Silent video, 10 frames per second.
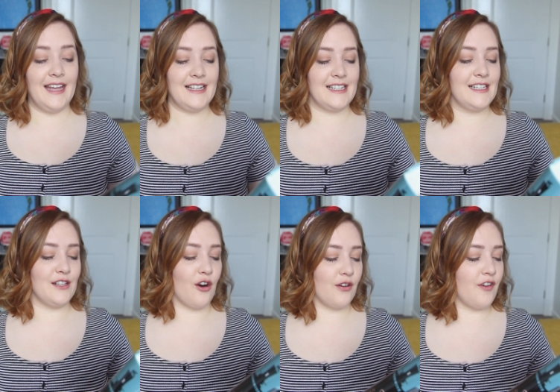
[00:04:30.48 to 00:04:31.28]
And yet, in his
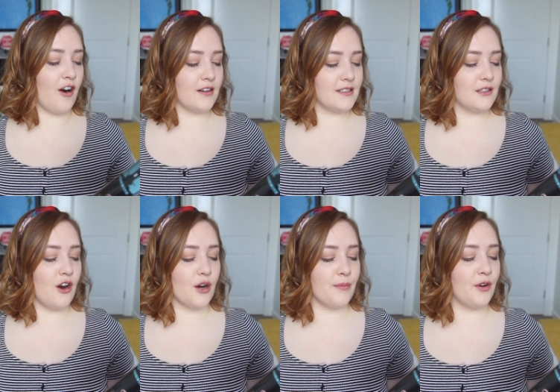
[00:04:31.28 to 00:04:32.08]
heart of hearts,
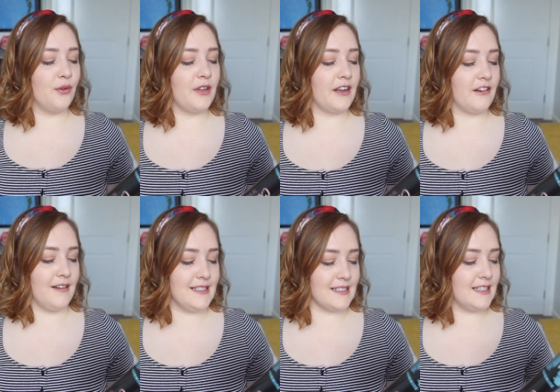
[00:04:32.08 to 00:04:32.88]
Carmer knew that
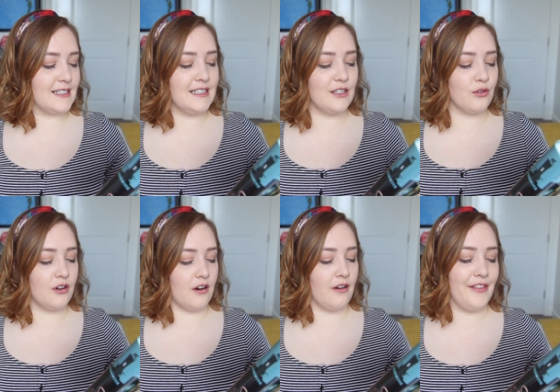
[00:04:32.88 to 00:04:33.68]
Grit, this little
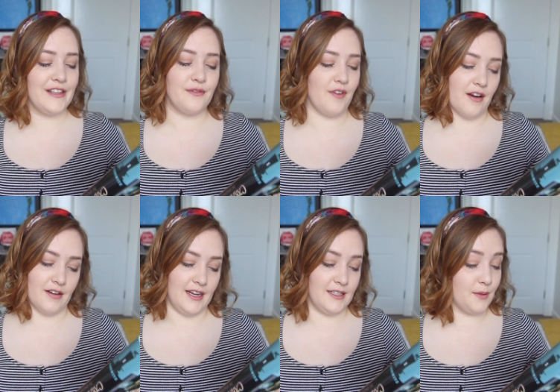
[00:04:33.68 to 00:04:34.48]
girl, this
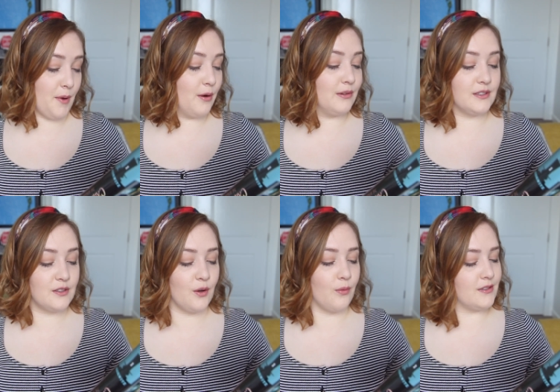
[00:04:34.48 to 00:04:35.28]
fairy he
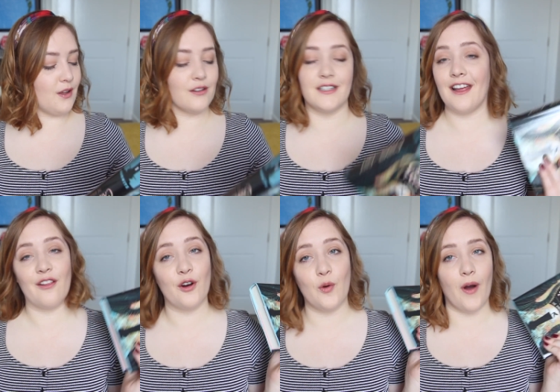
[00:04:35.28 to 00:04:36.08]
supposed was
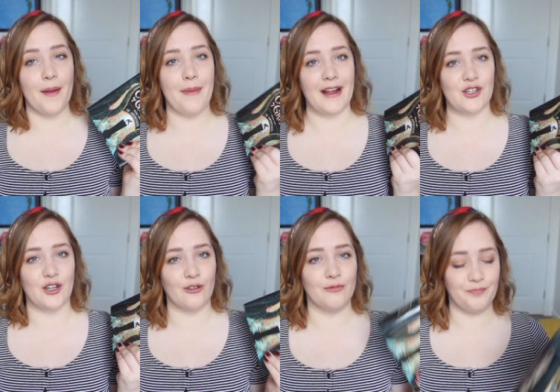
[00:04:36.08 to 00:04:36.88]
altogether quite
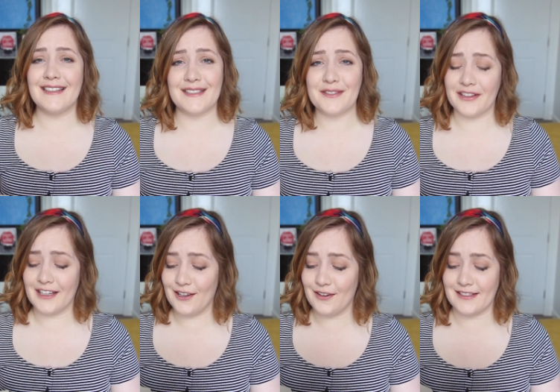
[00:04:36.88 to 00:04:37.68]
magical. This is really
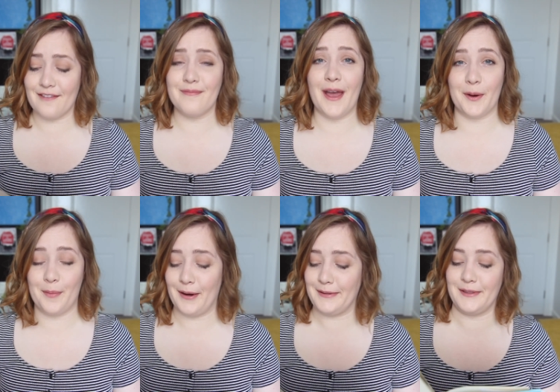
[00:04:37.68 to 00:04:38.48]
cute because I've met her
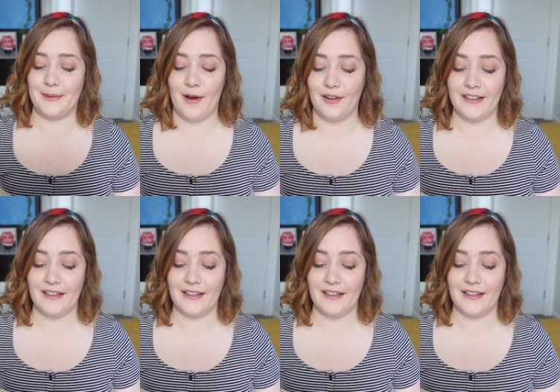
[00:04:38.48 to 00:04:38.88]
parents as well.